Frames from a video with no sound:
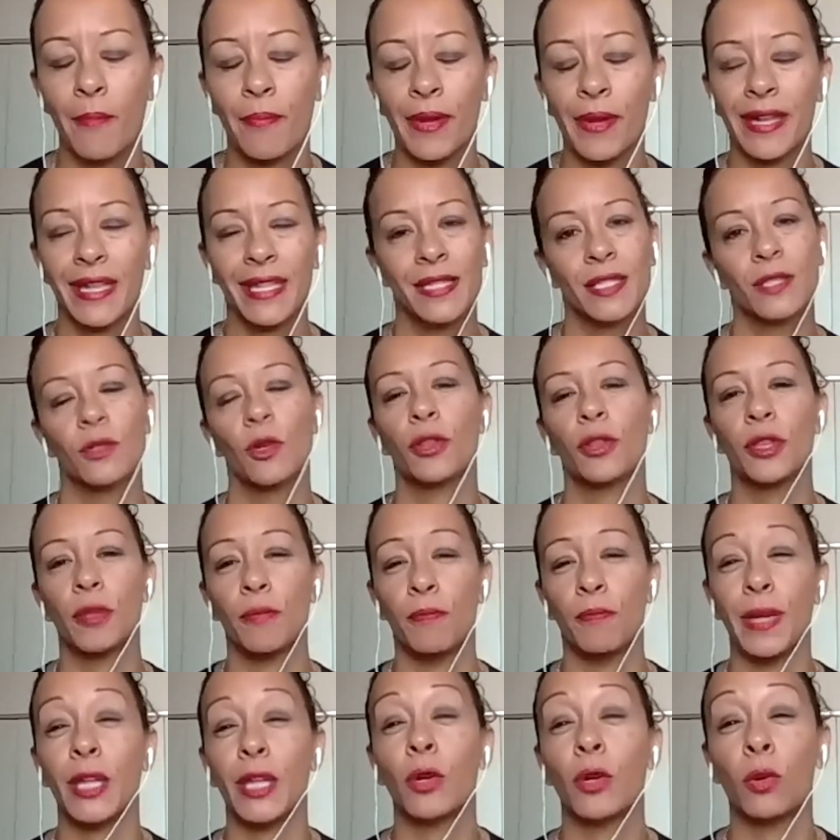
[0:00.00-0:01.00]
but it's not the
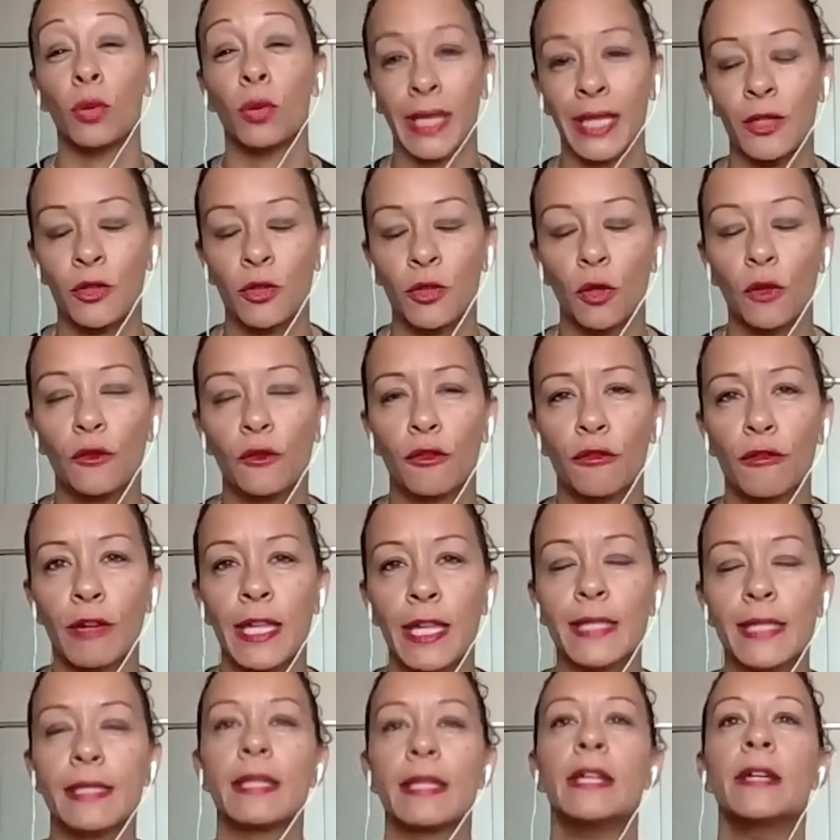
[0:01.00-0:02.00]
be all end all for
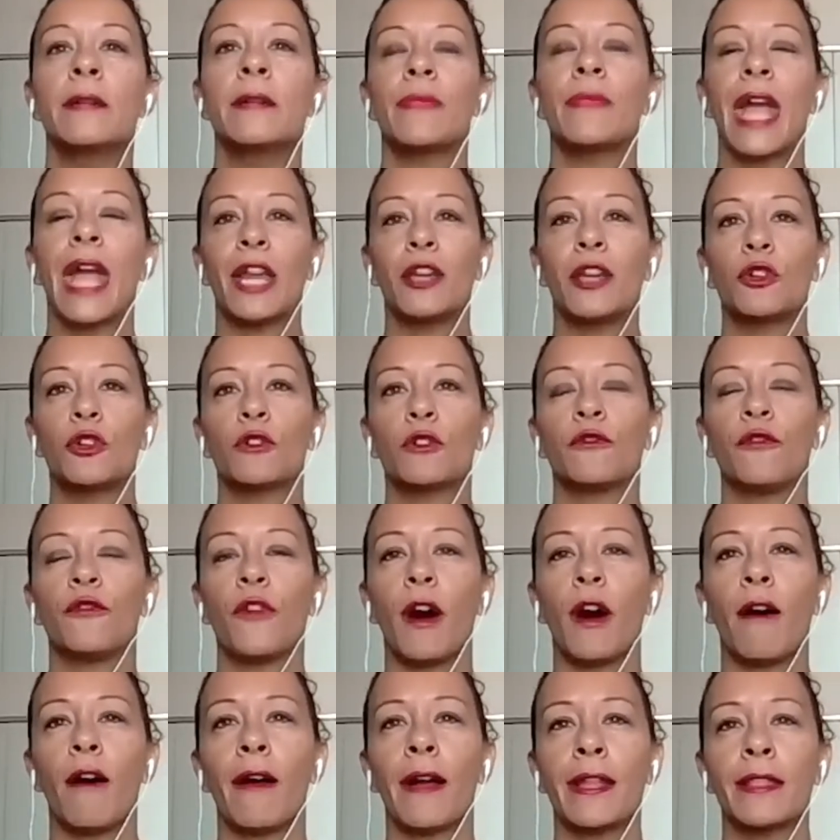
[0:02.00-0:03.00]
us. And you'll
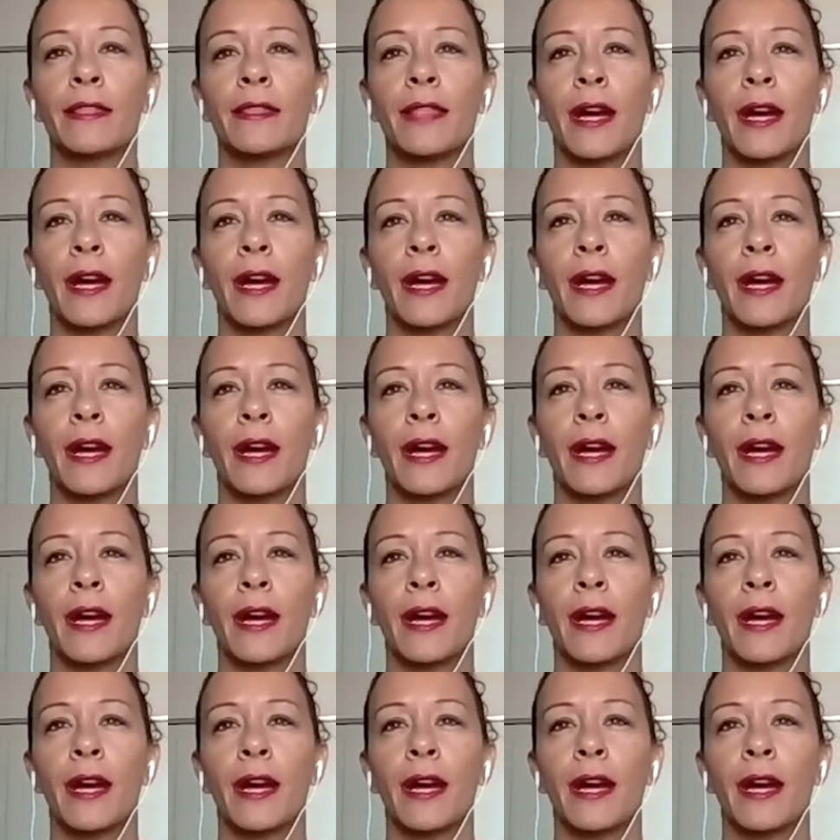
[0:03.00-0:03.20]
find